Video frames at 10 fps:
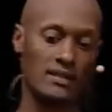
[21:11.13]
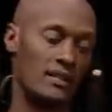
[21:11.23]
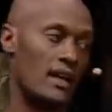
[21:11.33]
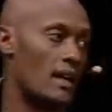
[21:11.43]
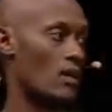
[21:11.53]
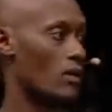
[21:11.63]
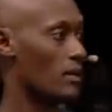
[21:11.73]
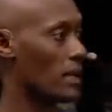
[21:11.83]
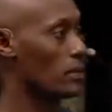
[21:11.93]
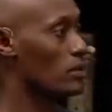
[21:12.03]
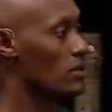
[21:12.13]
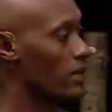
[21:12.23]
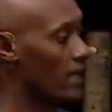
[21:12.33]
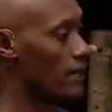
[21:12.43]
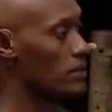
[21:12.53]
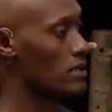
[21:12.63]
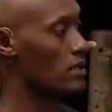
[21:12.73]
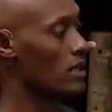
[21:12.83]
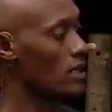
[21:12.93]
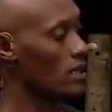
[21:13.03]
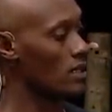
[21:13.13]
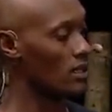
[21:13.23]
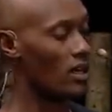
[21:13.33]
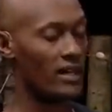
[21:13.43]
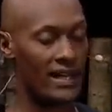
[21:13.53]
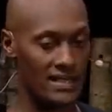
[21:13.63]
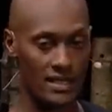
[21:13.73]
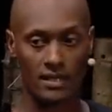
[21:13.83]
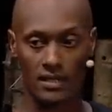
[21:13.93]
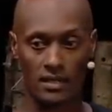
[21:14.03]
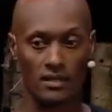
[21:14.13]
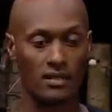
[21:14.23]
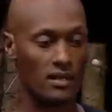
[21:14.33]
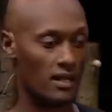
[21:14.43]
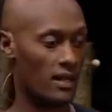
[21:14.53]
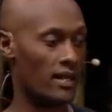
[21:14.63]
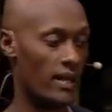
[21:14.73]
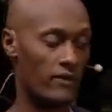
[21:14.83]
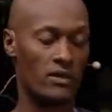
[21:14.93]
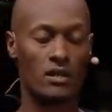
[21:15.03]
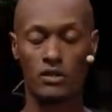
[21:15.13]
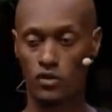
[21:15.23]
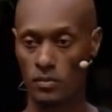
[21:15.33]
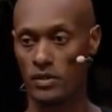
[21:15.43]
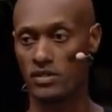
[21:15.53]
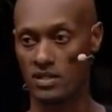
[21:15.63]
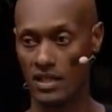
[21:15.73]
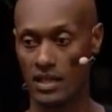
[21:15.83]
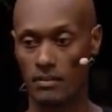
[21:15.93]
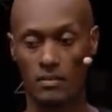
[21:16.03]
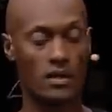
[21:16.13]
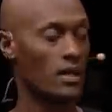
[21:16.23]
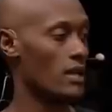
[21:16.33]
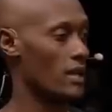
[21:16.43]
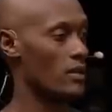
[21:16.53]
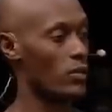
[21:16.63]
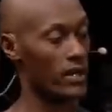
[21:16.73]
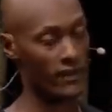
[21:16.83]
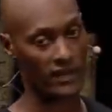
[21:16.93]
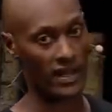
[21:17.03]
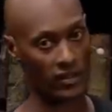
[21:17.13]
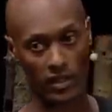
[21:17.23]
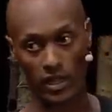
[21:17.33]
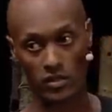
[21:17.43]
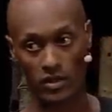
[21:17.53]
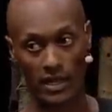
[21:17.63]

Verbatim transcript: is how I'm able to capture lot identity and every contributor's name in whatever aggregation